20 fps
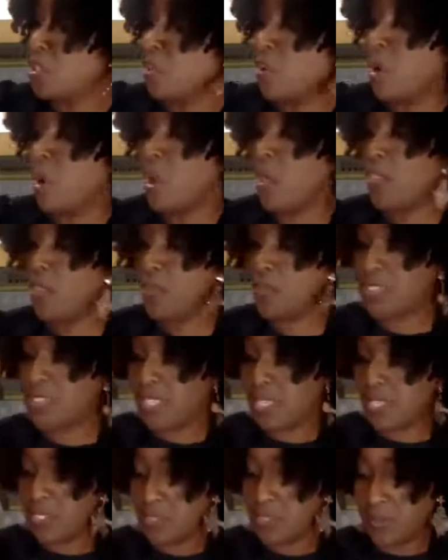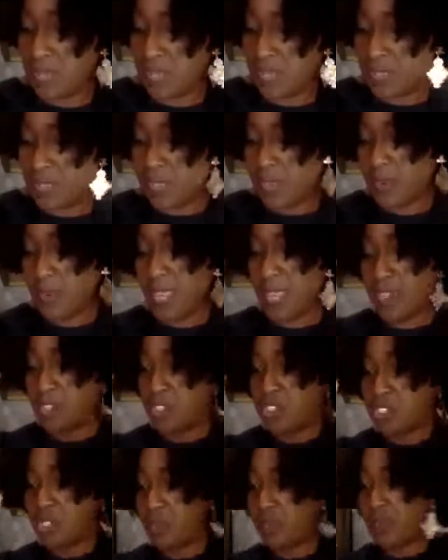So all those things are in there.
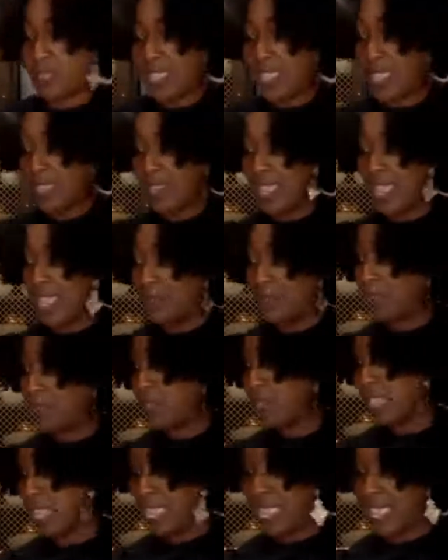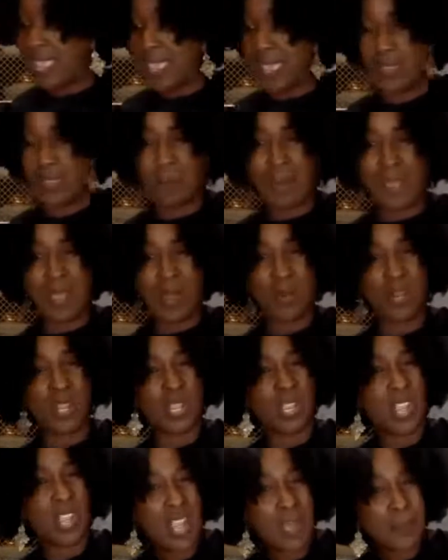And to that, I'm going to add about
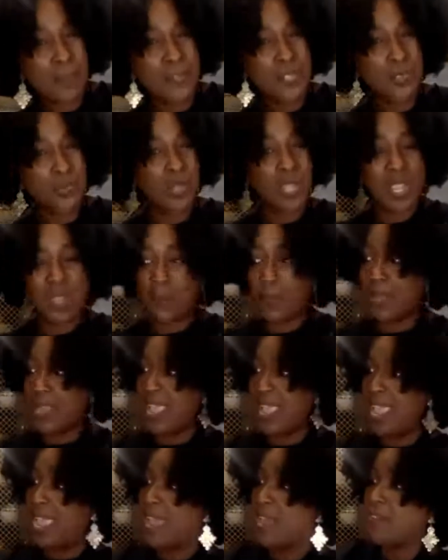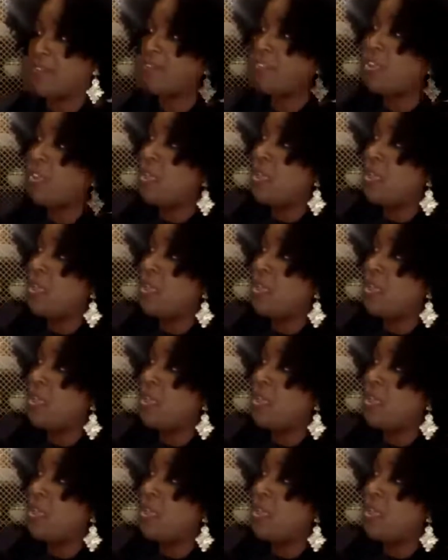a cup to a cup and a half